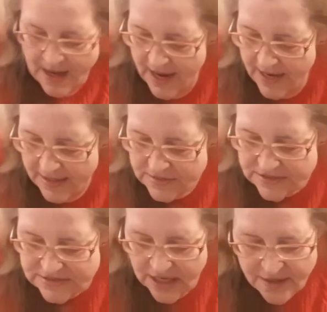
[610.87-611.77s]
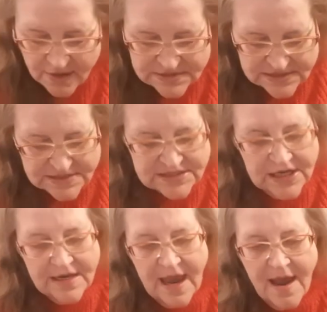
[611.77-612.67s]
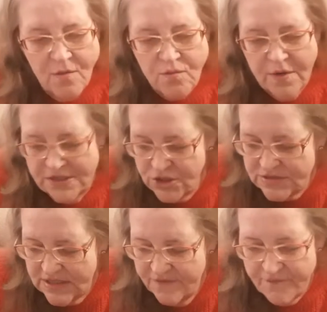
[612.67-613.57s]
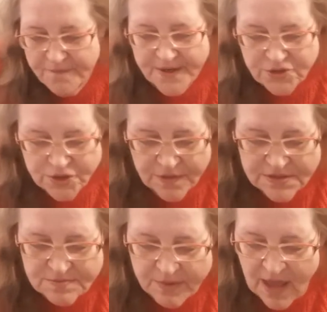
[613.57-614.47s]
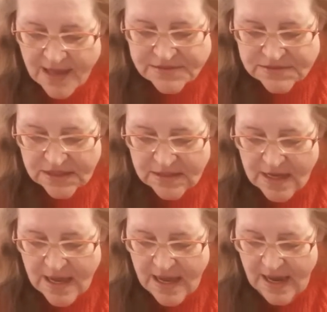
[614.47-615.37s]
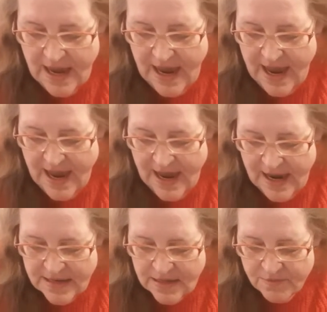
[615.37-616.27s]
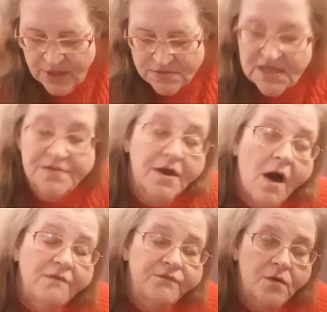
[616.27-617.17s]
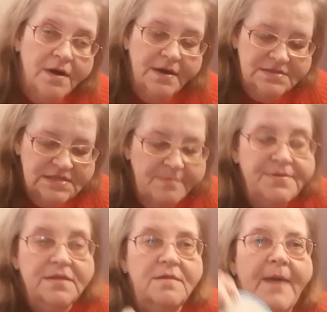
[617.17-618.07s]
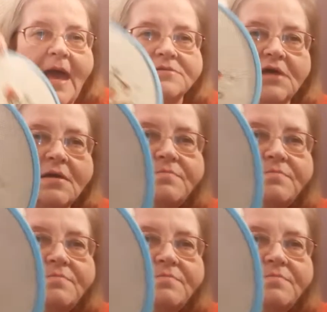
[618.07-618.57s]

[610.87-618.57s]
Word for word: And it's done on sixteen count Regency from Picture This Plus. And I'm using the Call For Except in the Basket